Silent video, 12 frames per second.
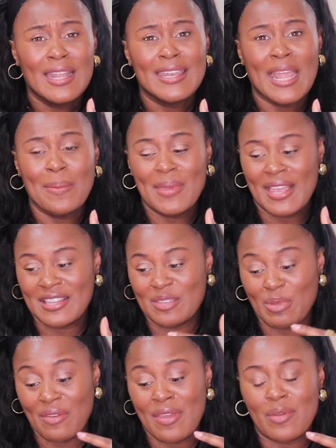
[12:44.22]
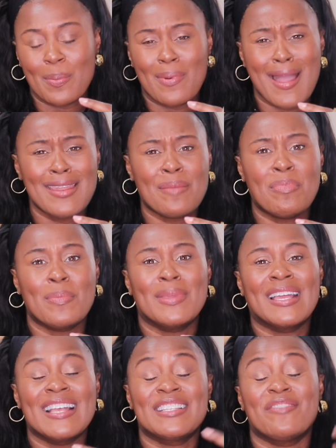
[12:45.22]
not because it's my favorite product, but
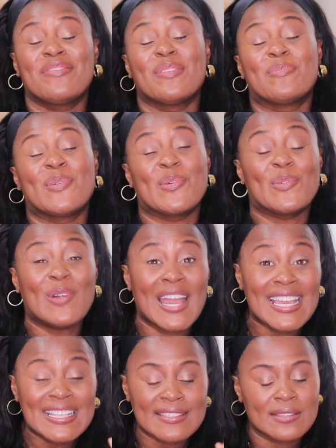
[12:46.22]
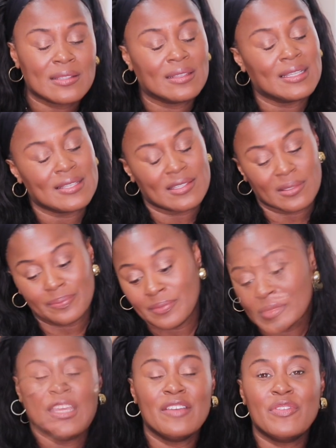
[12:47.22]
because of the price. Listen,
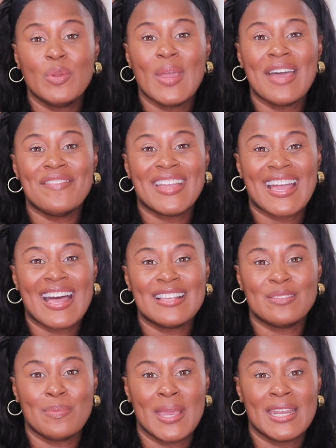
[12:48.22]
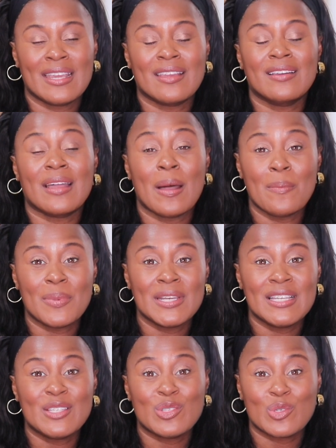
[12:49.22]
if you have a cosmetic
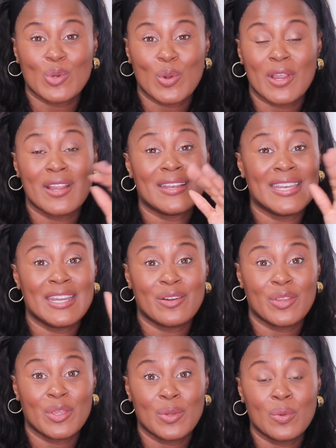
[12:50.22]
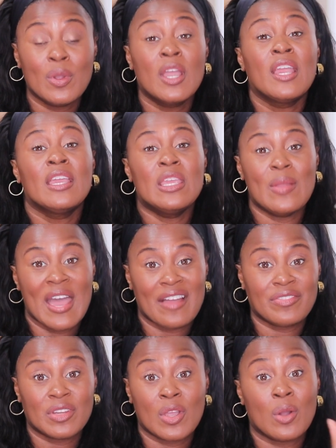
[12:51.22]
company store near you, you
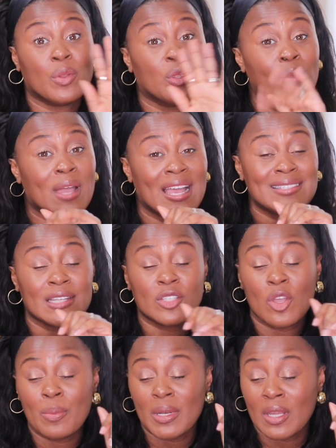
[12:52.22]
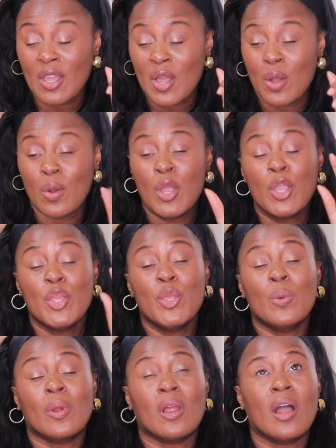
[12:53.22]
have to go. You guys that told me to go,
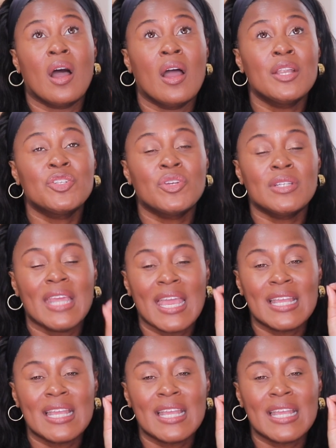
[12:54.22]
you were 110%